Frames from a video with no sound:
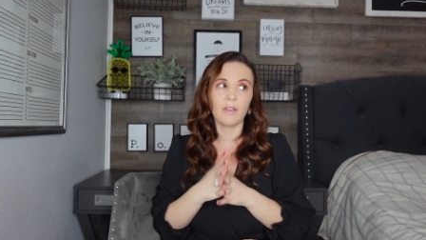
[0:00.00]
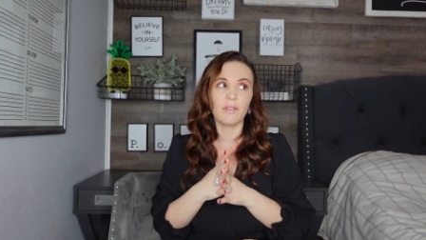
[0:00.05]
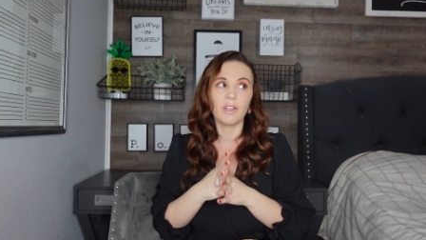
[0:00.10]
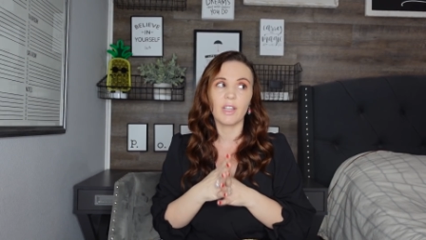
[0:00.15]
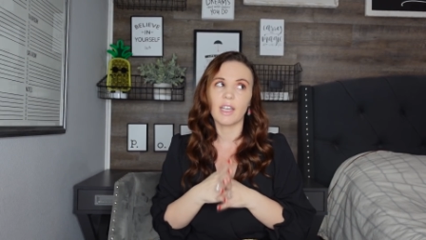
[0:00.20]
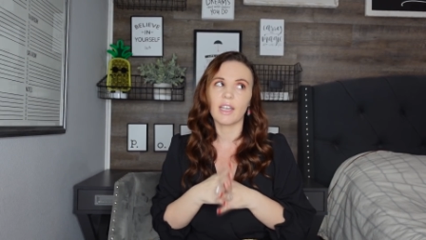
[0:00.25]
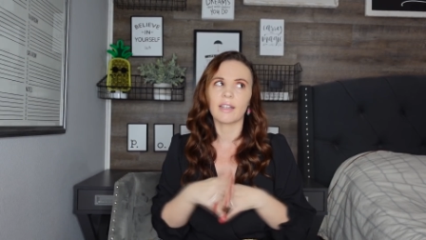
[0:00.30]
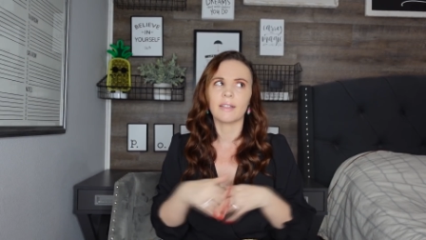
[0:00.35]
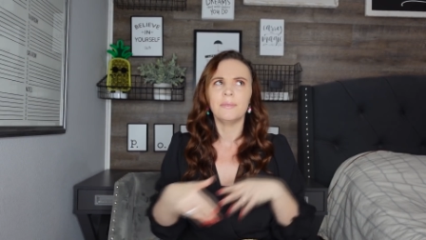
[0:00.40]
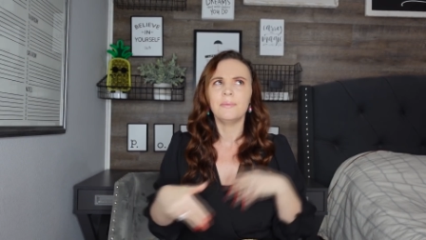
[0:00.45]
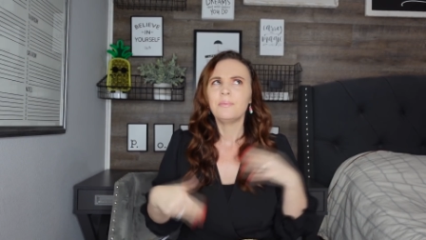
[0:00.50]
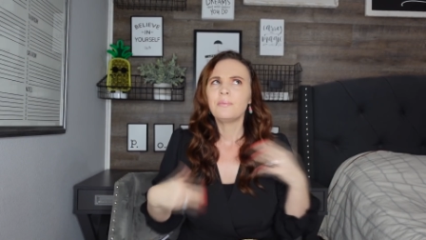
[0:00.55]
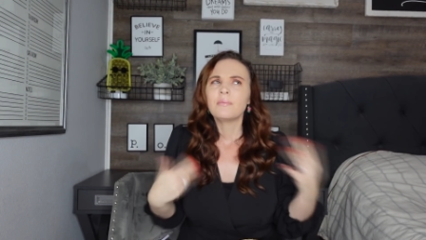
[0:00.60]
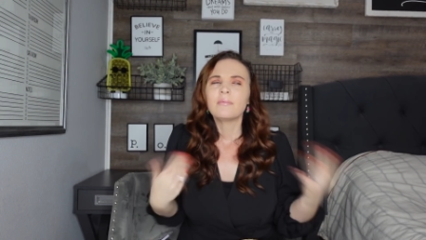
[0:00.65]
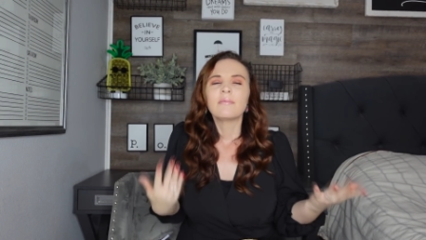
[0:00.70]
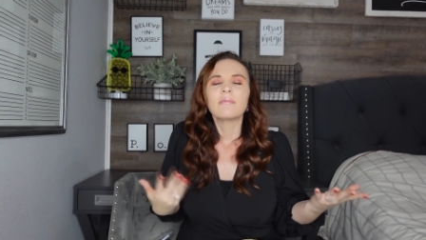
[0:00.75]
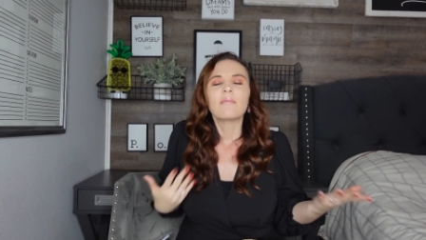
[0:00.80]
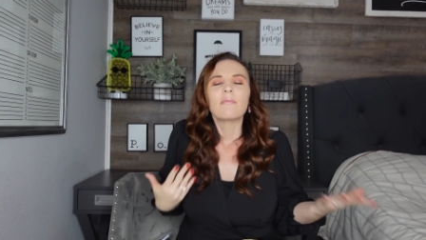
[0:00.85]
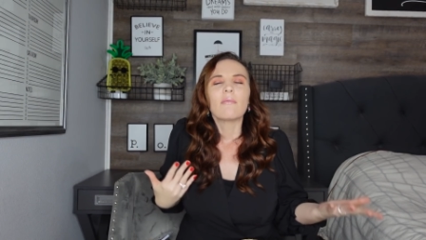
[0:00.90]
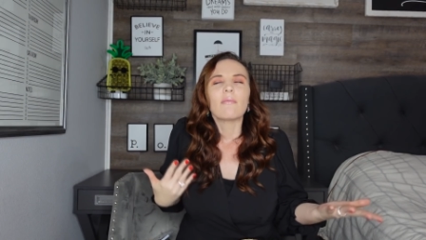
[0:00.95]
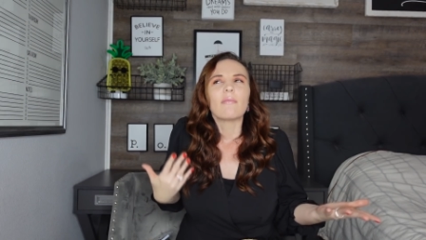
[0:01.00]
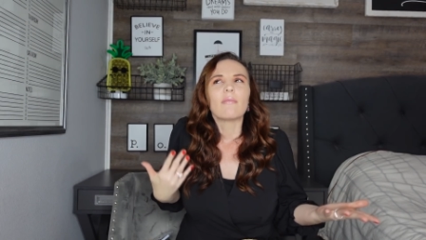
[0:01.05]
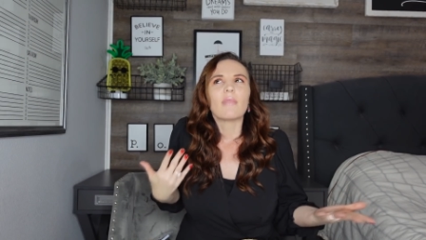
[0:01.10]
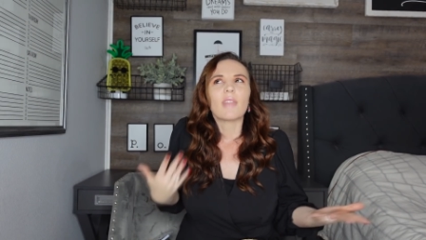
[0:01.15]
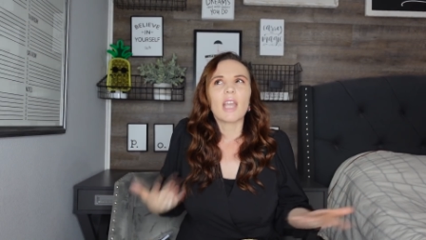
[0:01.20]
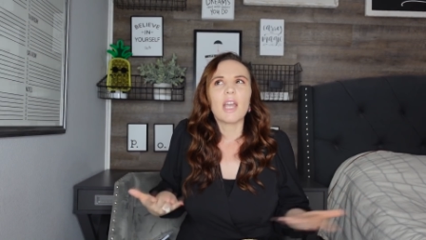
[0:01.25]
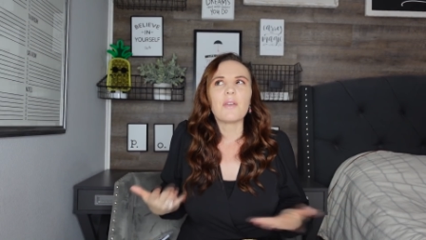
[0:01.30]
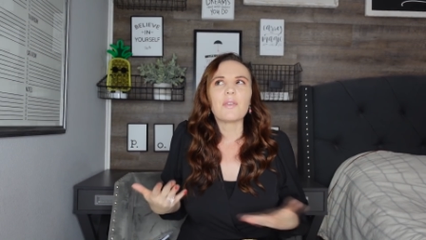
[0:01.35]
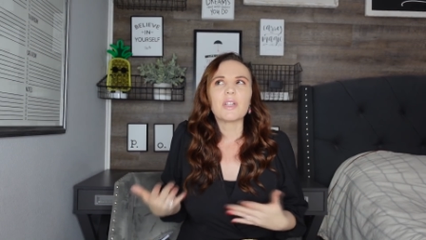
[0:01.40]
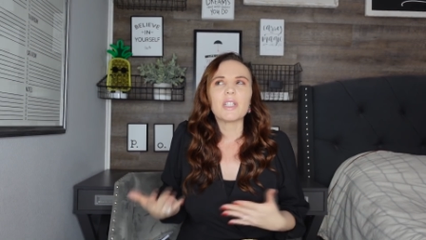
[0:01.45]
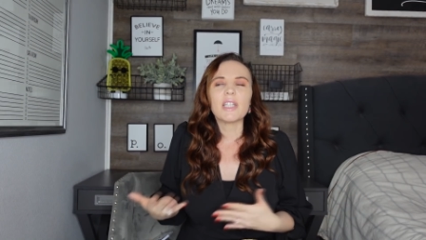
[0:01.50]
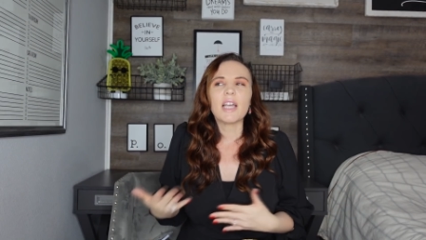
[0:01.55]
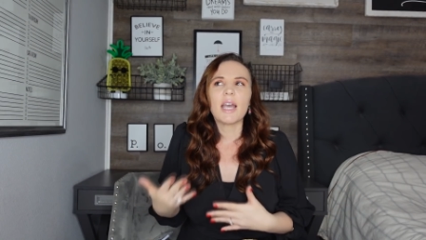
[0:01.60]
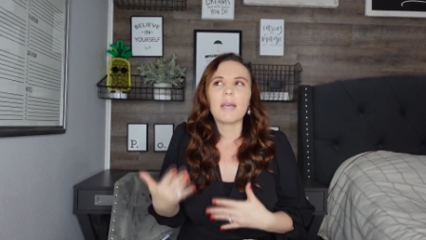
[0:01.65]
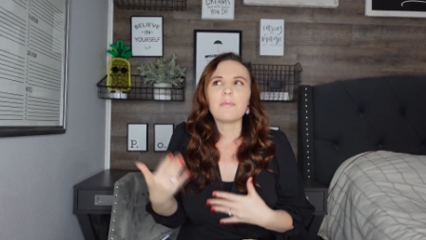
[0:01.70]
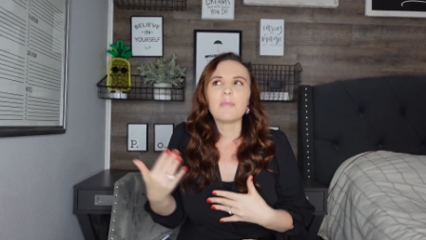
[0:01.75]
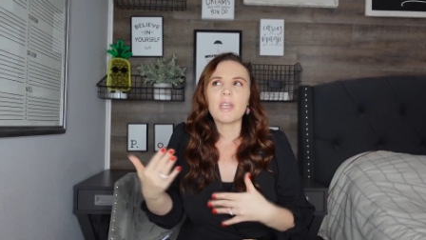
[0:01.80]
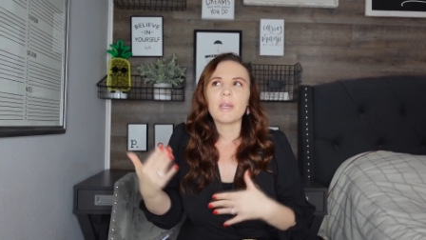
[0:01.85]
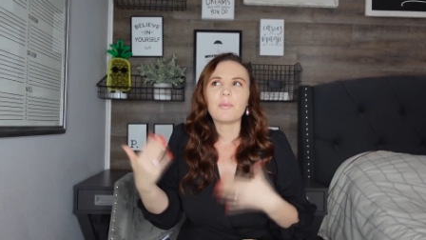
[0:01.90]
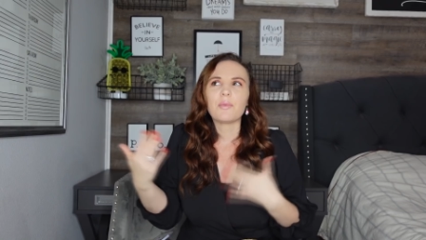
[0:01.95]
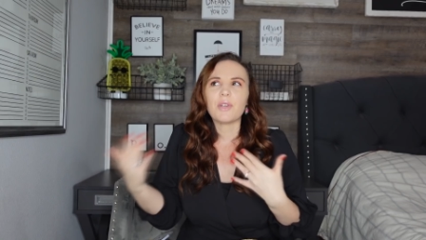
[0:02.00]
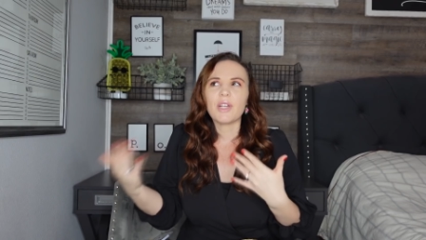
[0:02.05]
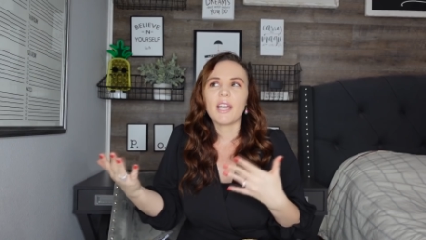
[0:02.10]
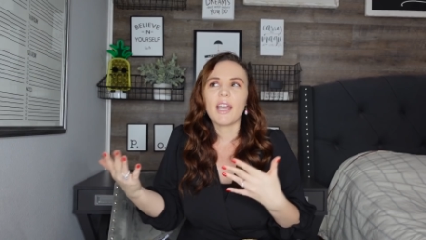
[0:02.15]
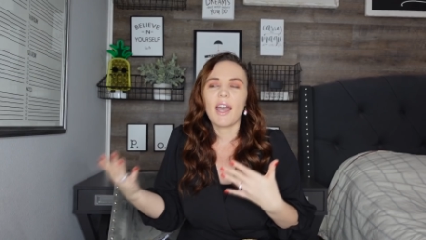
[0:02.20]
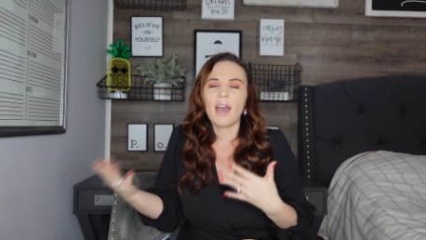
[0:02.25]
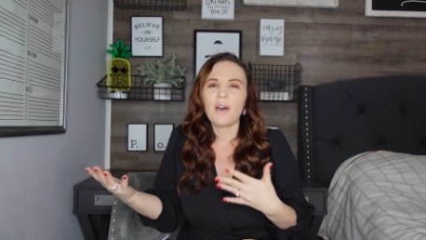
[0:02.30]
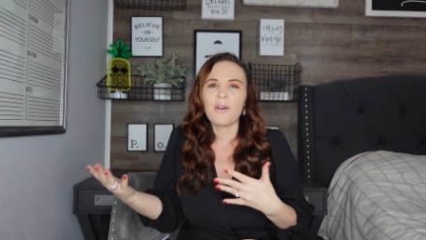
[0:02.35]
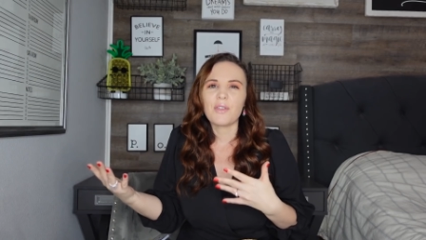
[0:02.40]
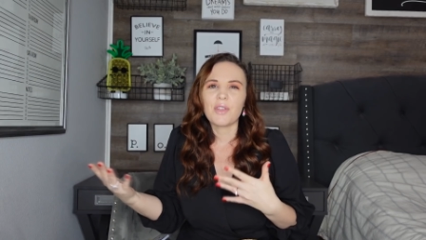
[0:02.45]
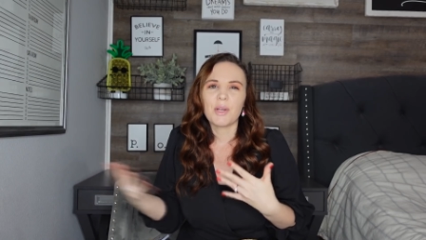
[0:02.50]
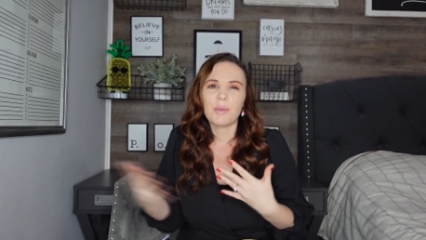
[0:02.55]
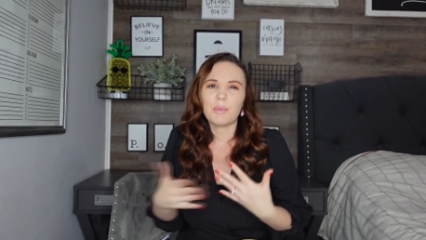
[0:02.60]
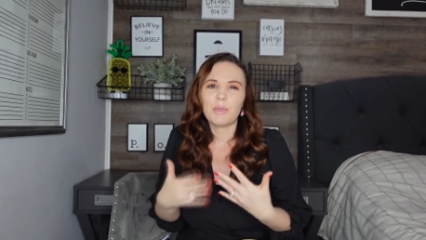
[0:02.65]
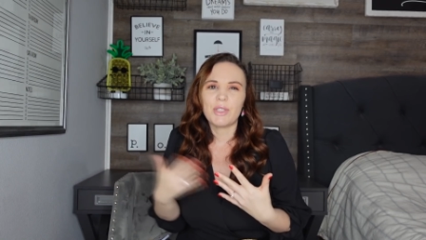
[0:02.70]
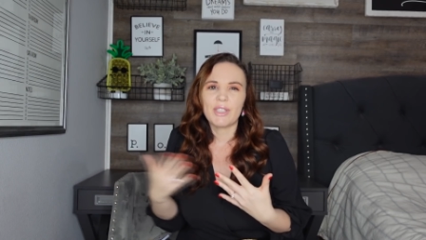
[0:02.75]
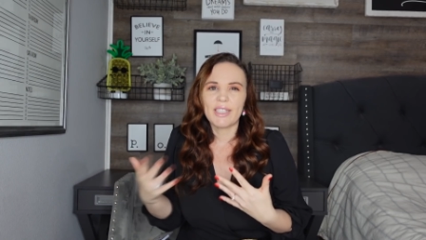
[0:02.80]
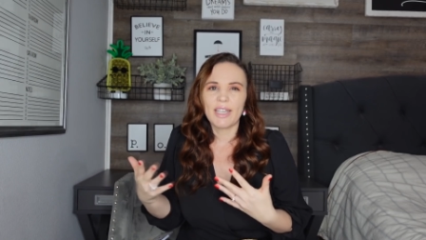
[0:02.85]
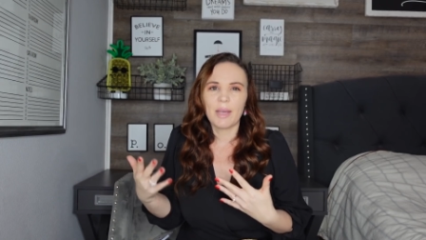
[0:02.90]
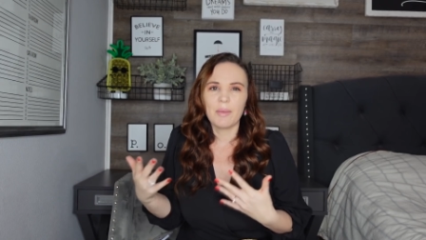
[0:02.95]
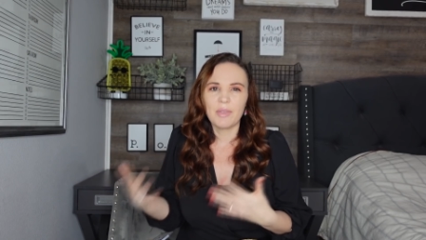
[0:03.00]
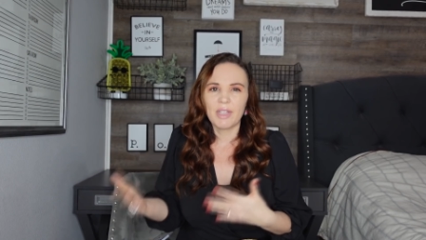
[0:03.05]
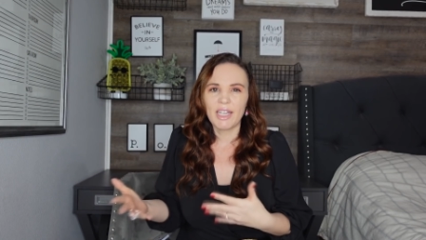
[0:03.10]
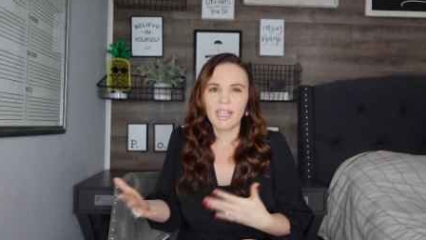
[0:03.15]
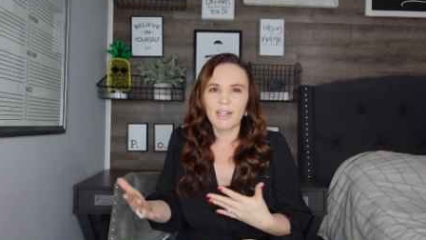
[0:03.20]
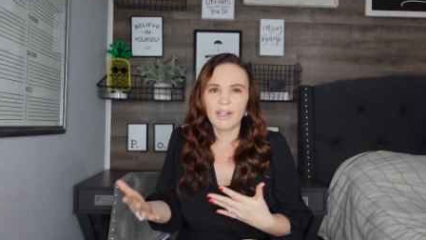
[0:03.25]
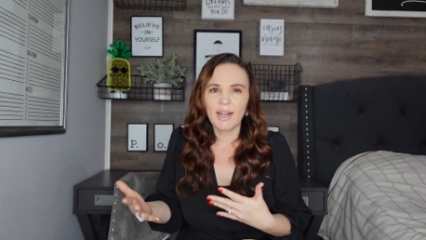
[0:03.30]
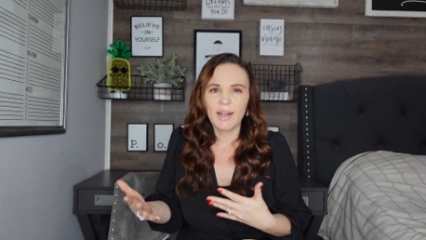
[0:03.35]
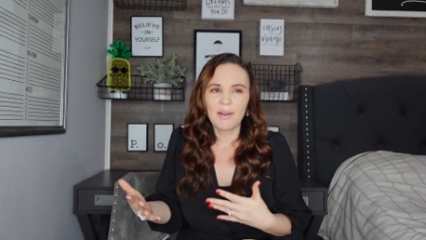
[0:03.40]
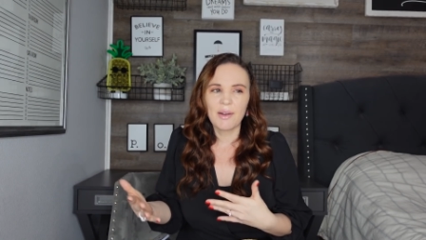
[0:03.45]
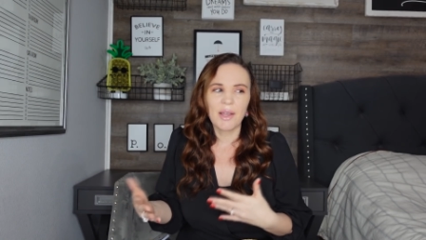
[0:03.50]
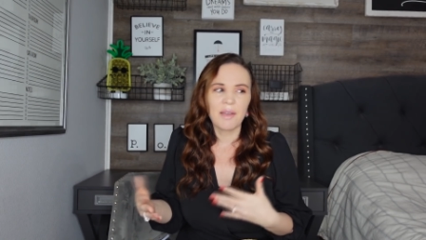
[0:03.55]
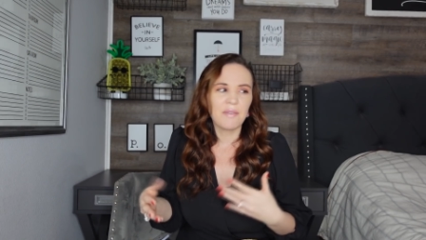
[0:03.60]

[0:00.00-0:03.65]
I feel like every time they bring out their Bullseye playground,